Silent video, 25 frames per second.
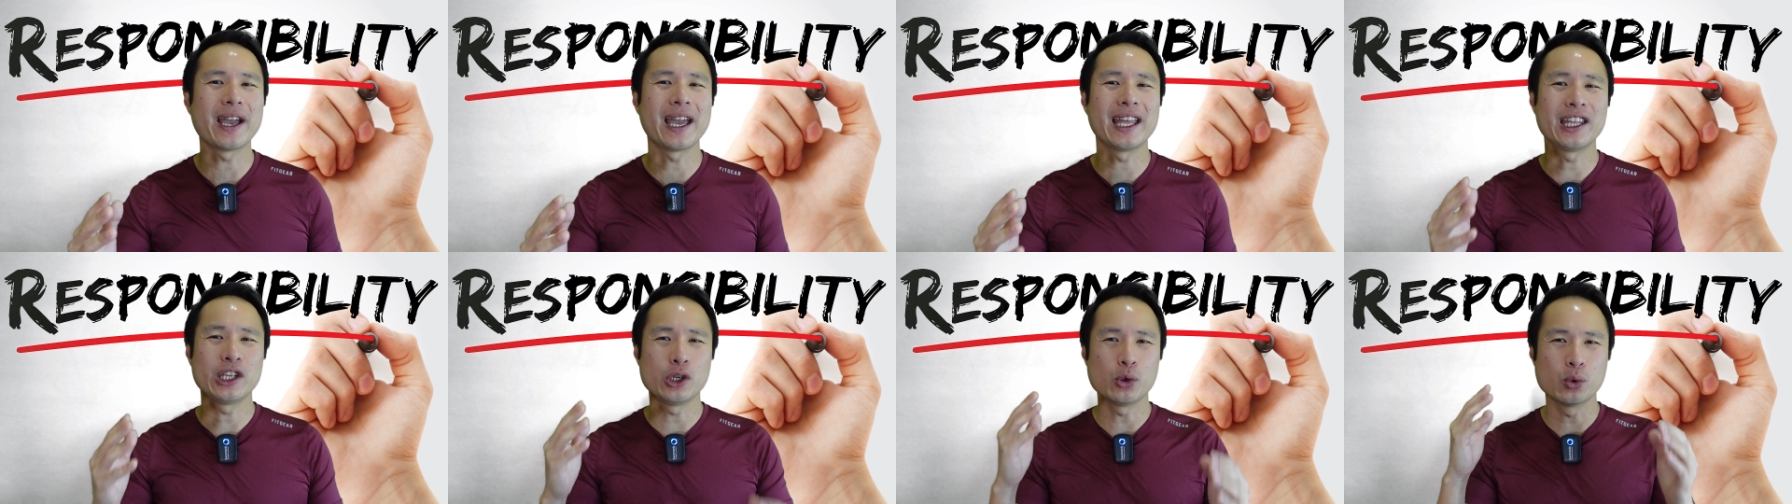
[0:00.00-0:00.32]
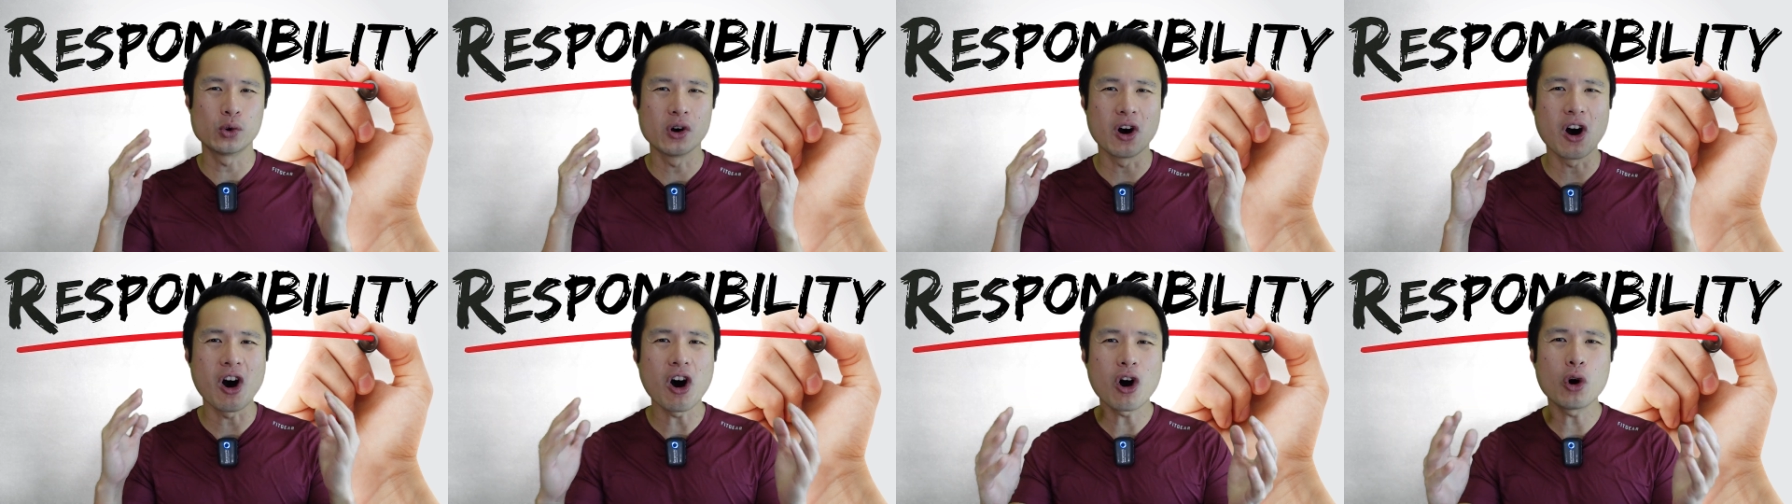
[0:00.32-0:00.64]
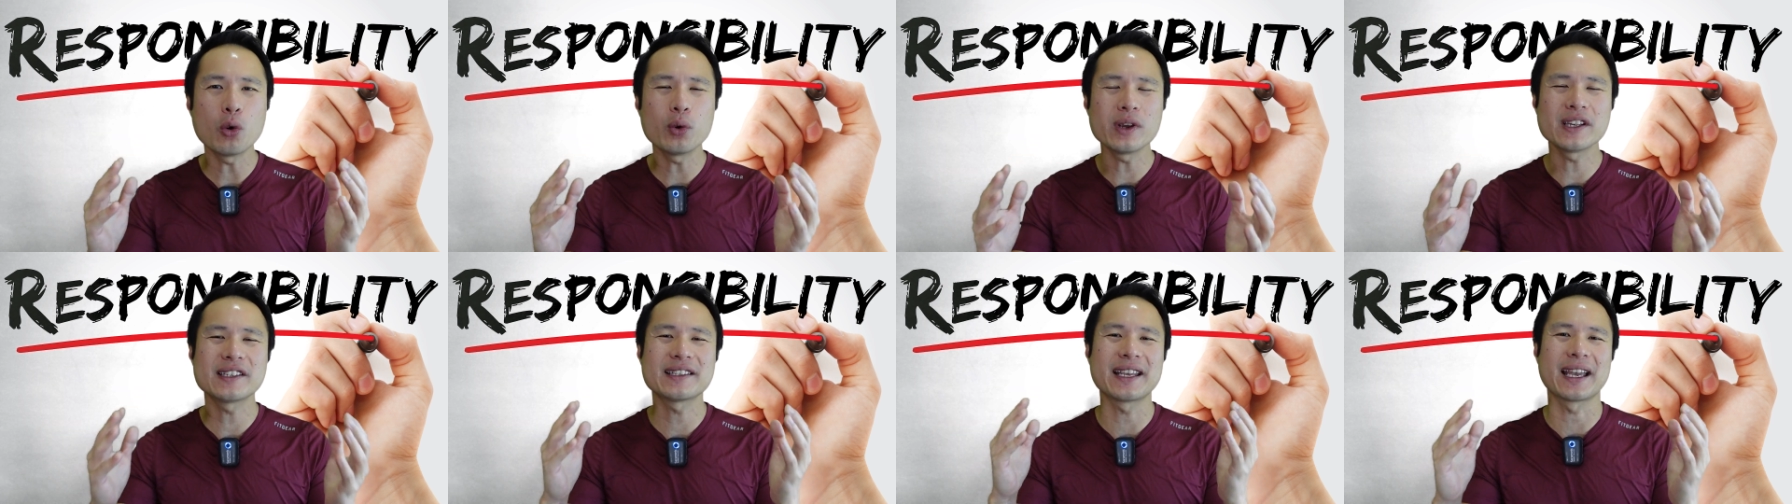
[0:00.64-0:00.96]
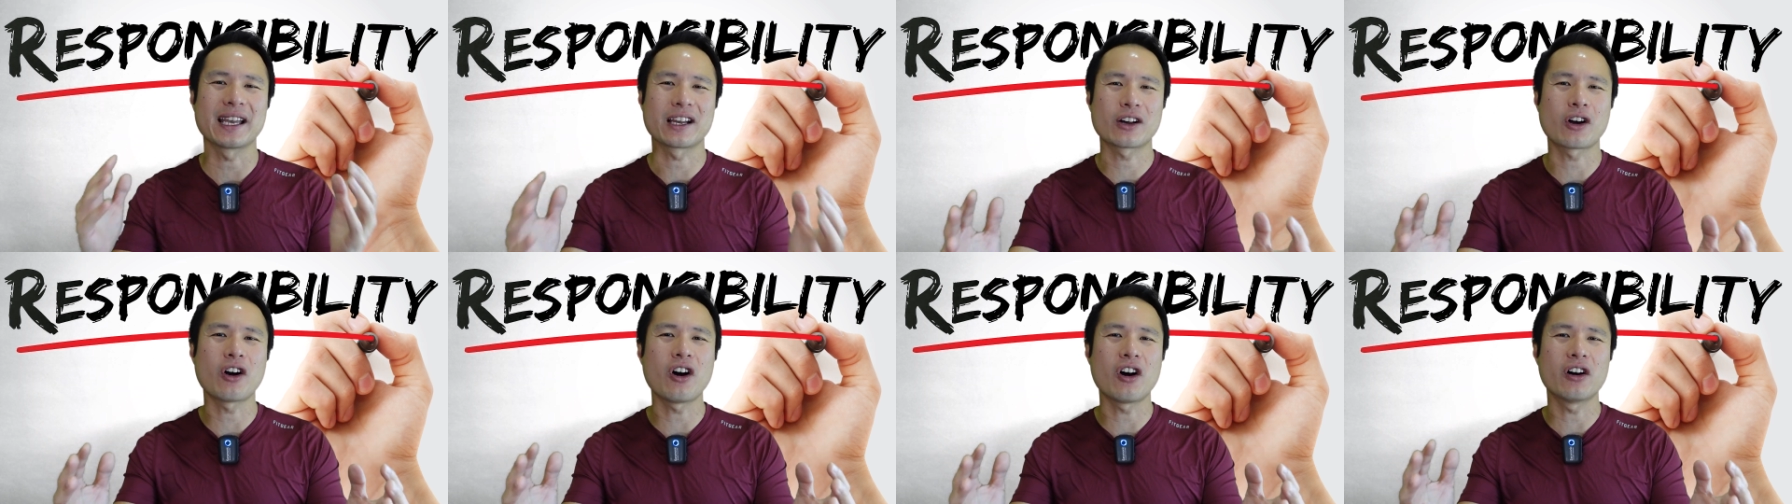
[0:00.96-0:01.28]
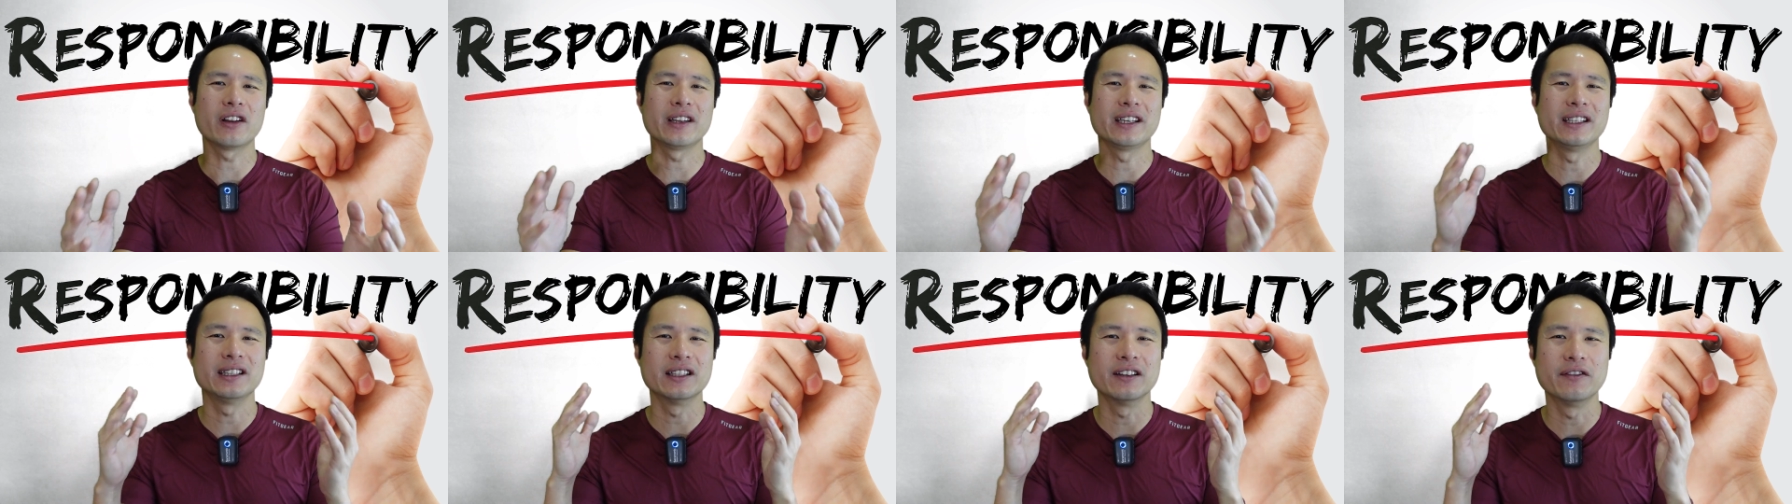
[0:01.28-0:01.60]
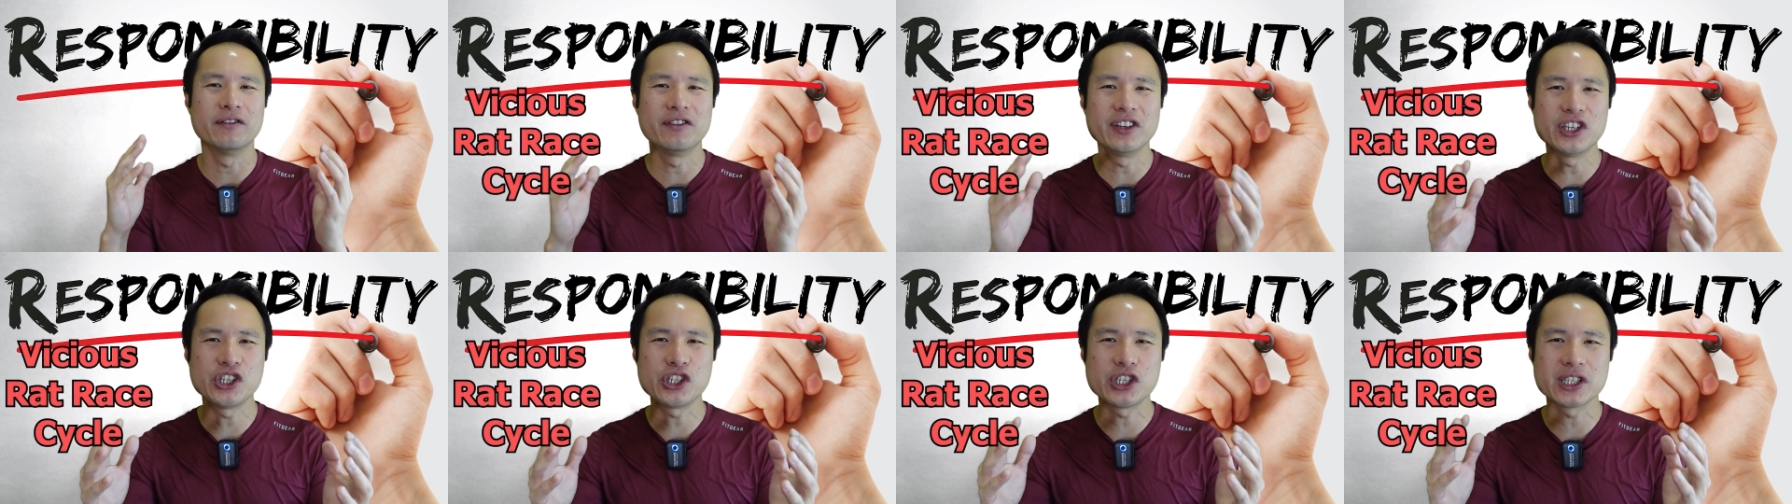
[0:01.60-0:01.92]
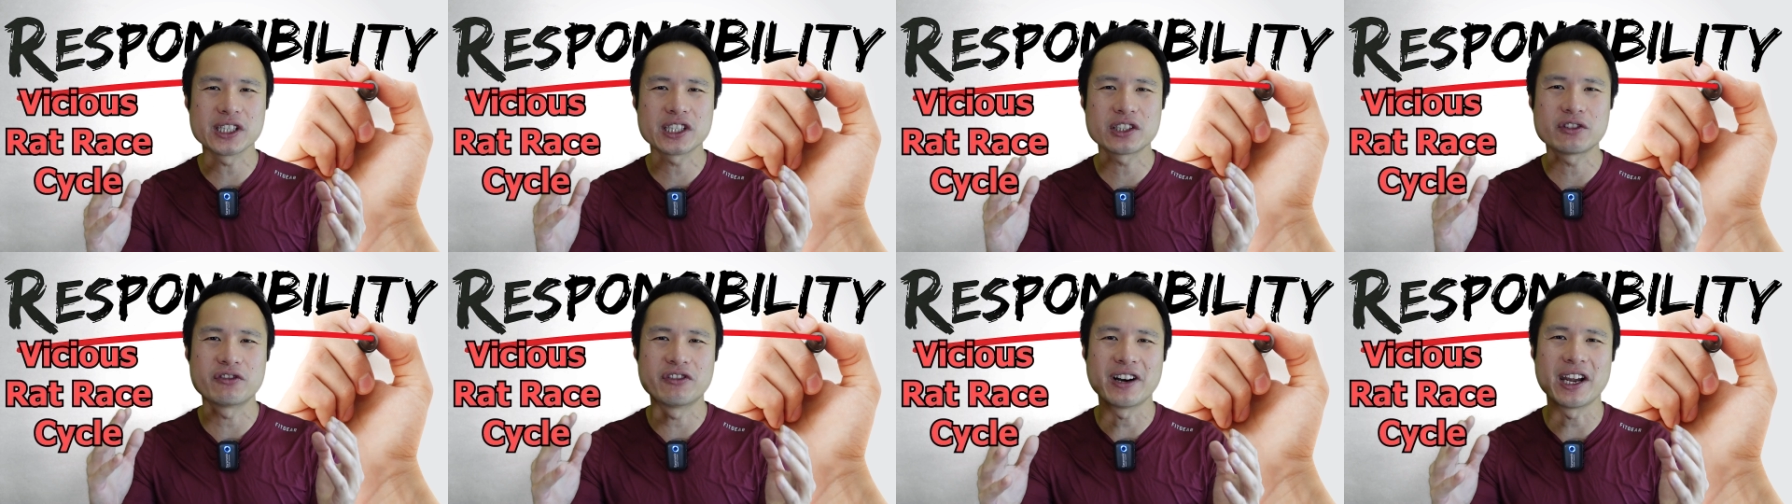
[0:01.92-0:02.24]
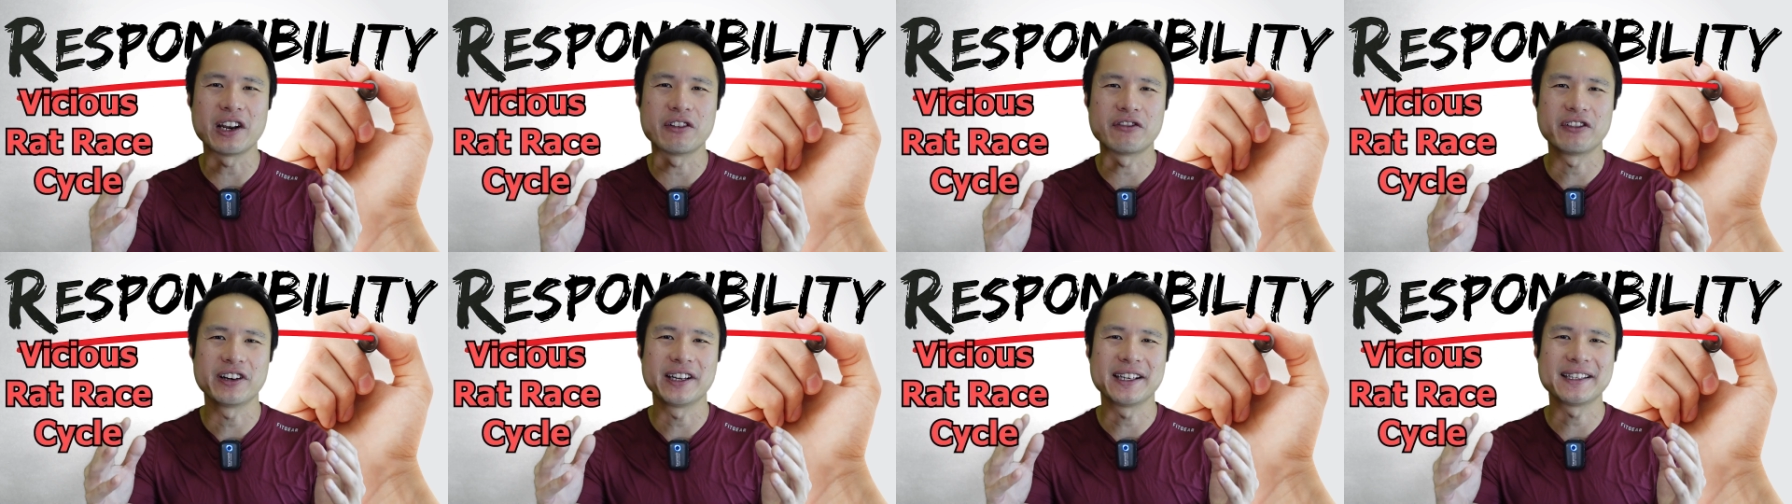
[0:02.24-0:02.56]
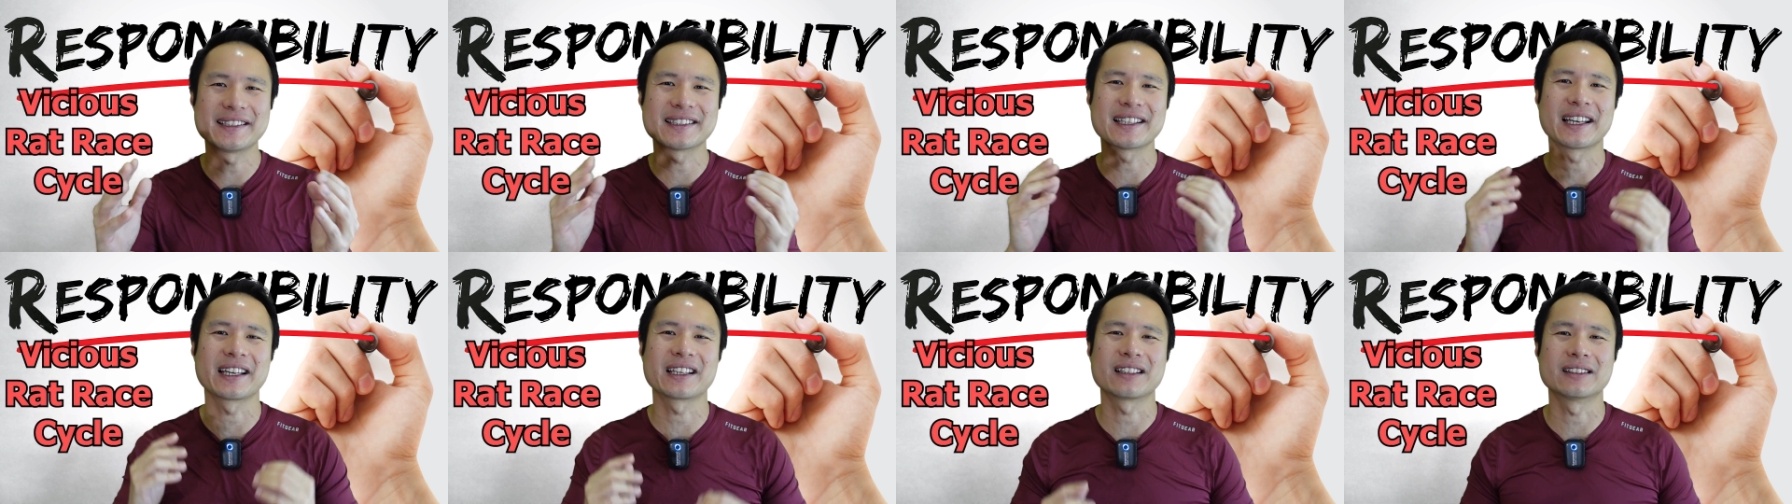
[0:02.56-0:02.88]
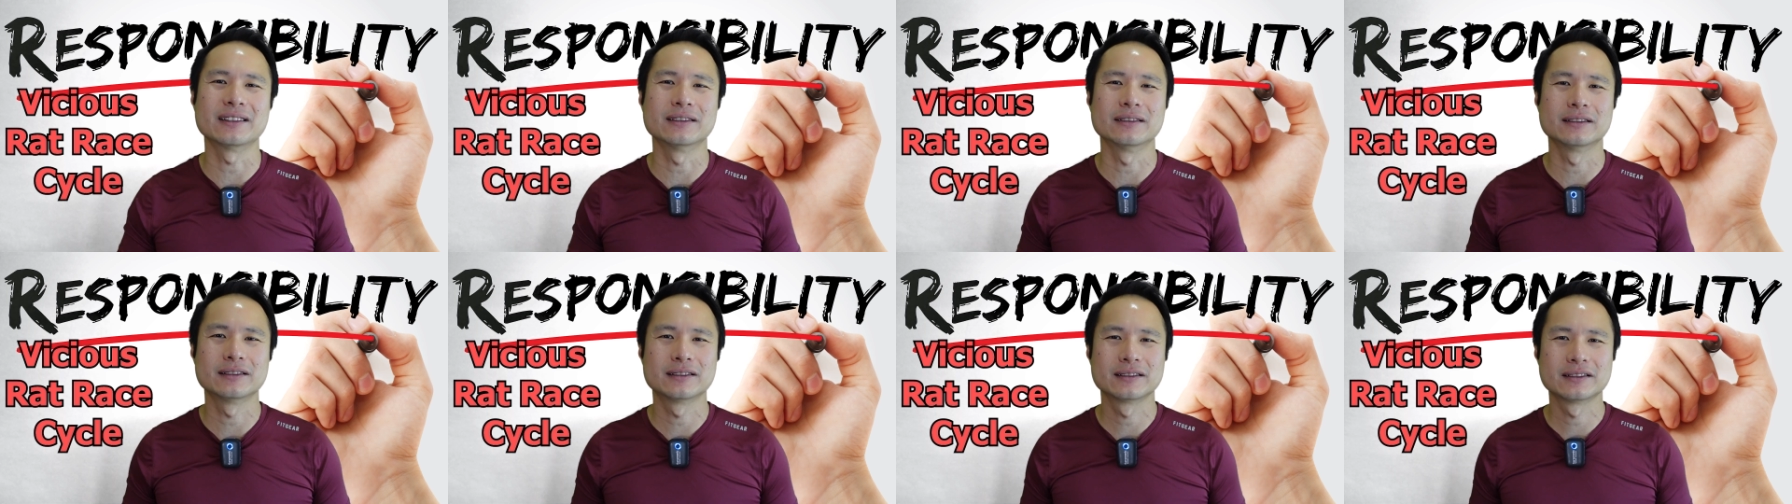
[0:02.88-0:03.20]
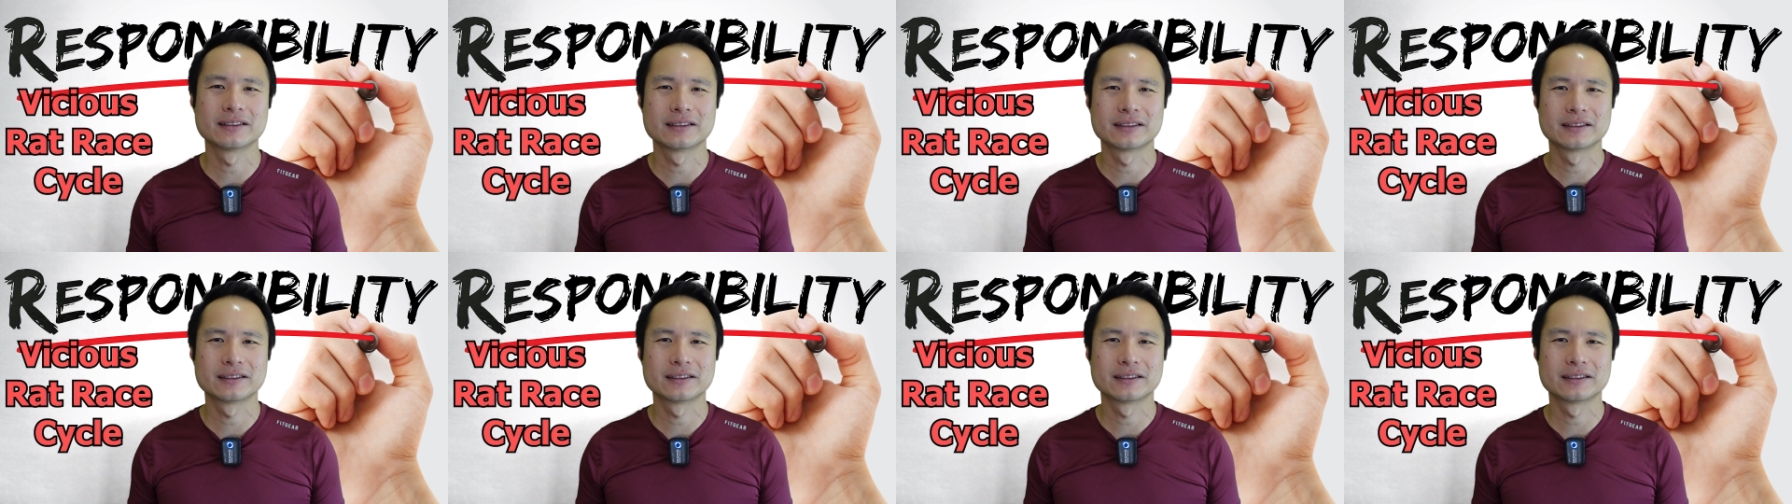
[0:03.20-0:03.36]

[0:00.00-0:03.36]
and you will always get caught in the vicious rat race cycle.